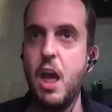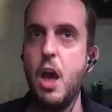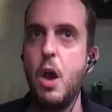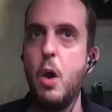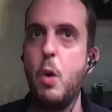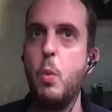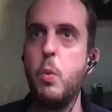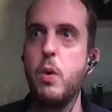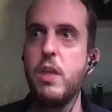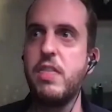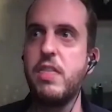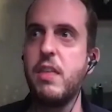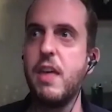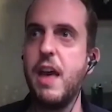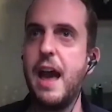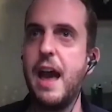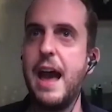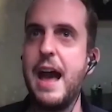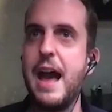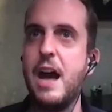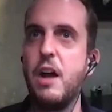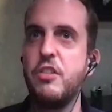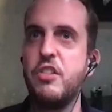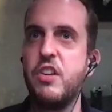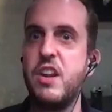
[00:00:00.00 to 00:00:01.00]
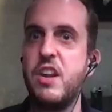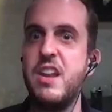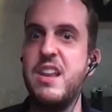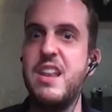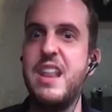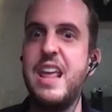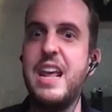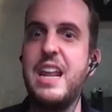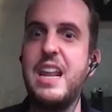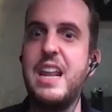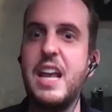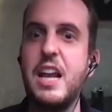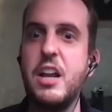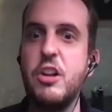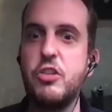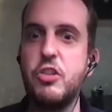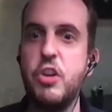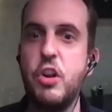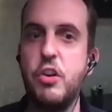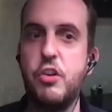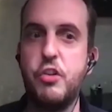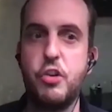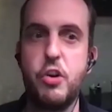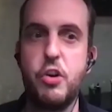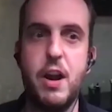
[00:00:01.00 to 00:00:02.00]
without needing to
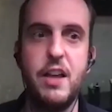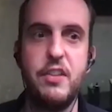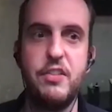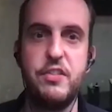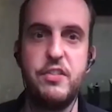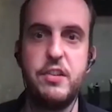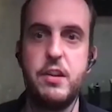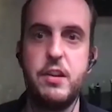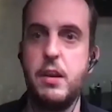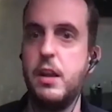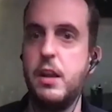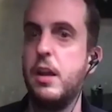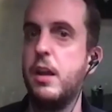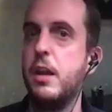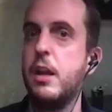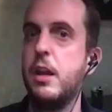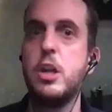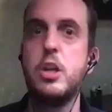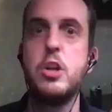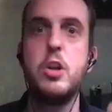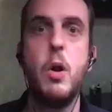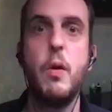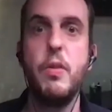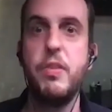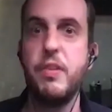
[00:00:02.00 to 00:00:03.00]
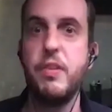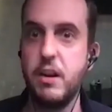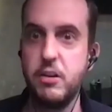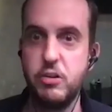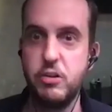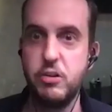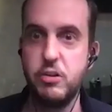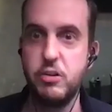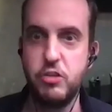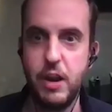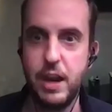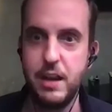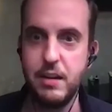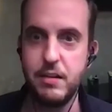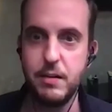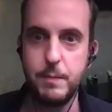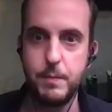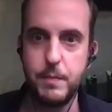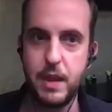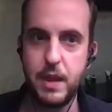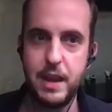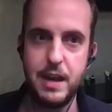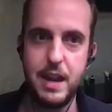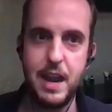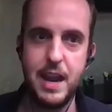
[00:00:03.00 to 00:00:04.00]
trust Gods Unchained in
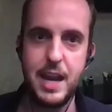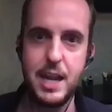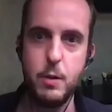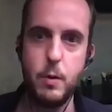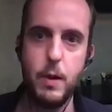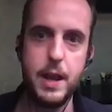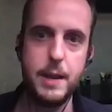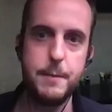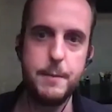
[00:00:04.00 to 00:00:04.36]
any way?